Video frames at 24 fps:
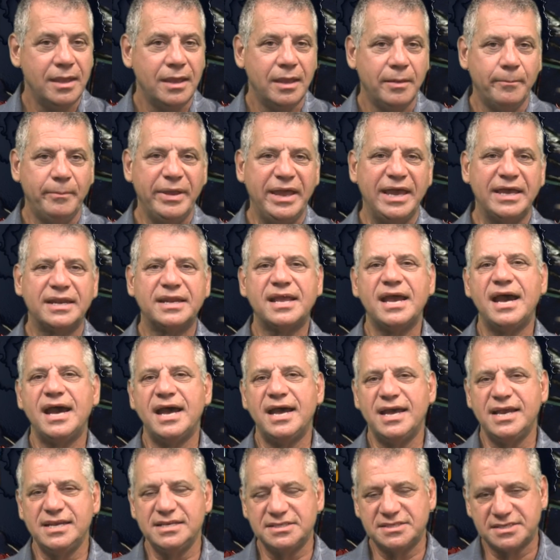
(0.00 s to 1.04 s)
Bad
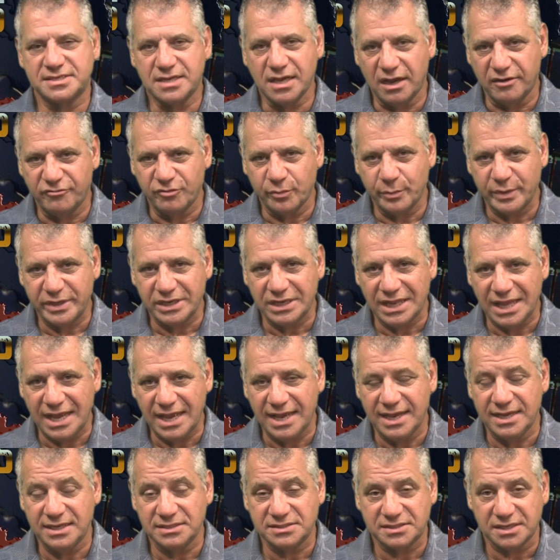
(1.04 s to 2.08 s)
Guys, Government
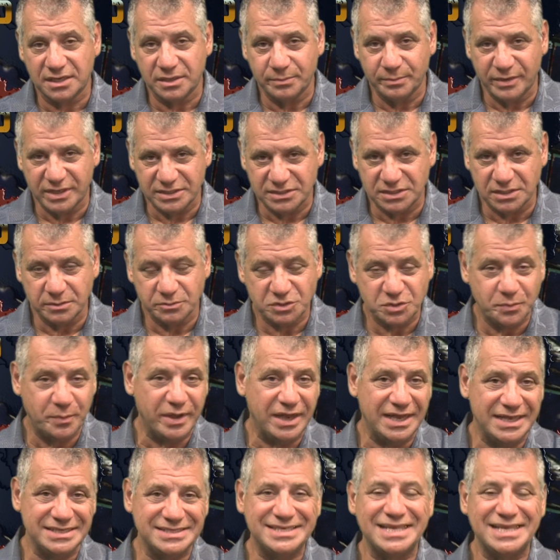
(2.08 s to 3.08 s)
Lies, and Muslim Spies.